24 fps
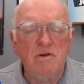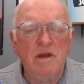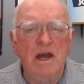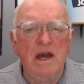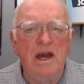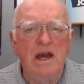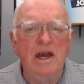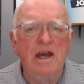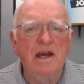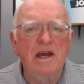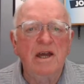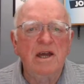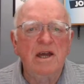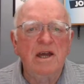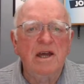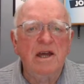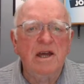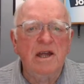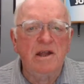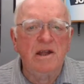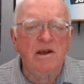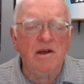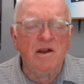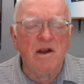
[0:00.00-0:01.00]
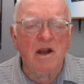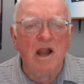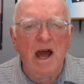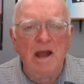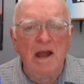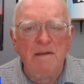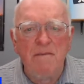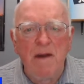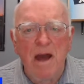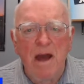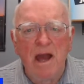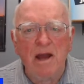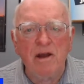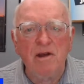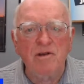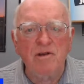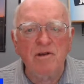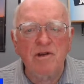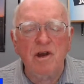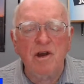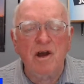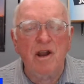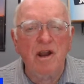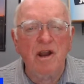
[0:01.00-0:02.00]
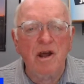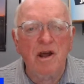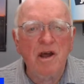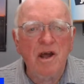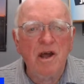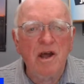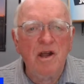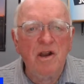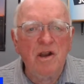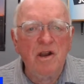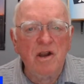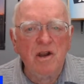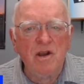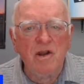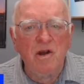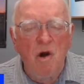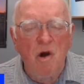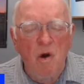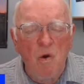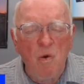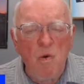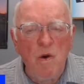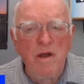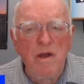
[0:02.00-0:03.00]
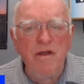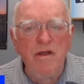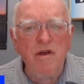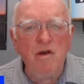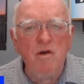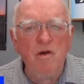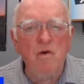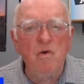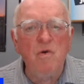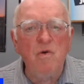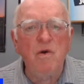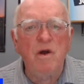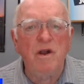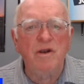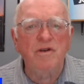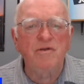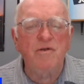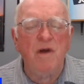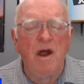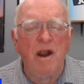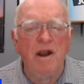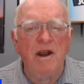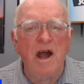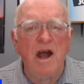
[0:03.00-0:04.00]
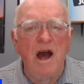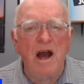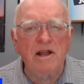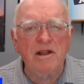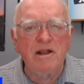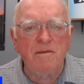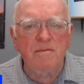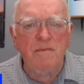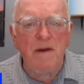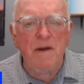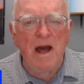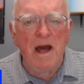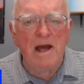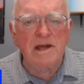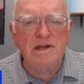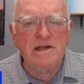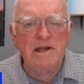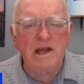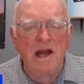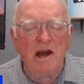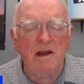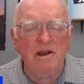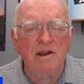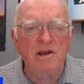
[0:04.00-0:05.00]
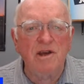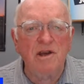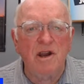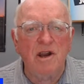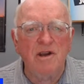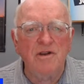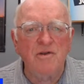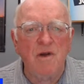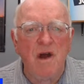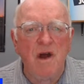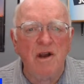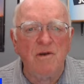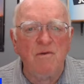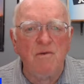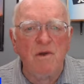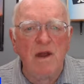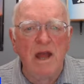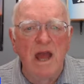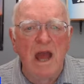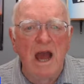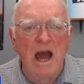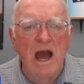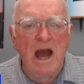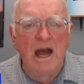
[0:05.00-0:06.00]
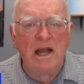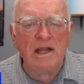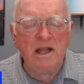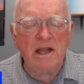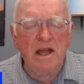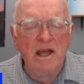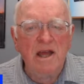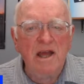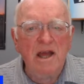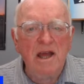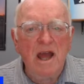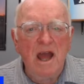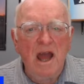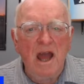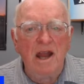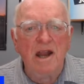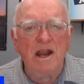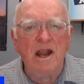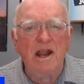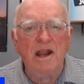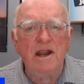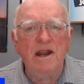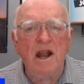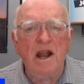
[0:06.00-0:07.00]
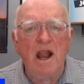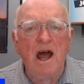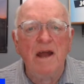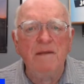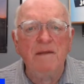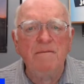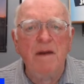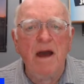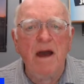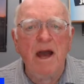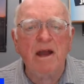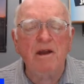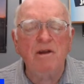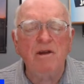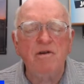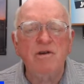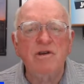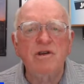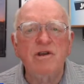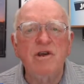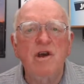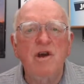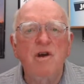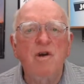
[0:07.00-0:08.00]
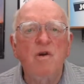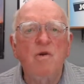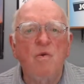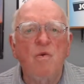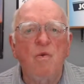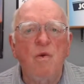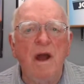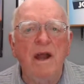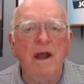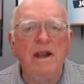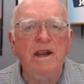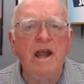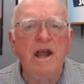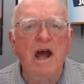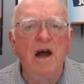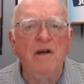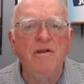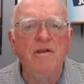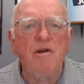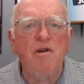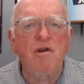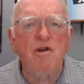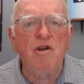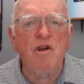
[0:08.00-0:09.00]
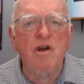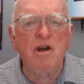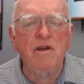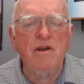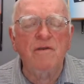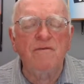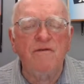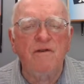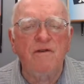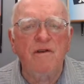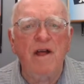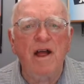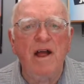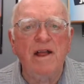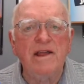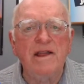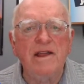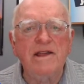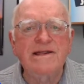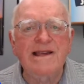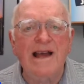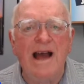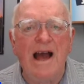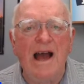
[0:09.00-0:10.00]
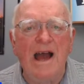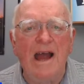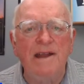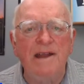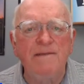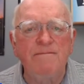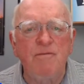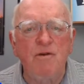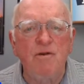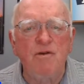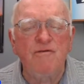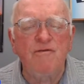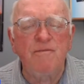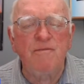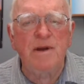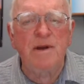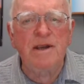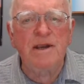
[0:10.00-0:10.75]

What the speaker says: Okay, and linebacker's got to go with you and try to knock the pass down. He's got to try to react. And then linebackers right now, they're looking for that side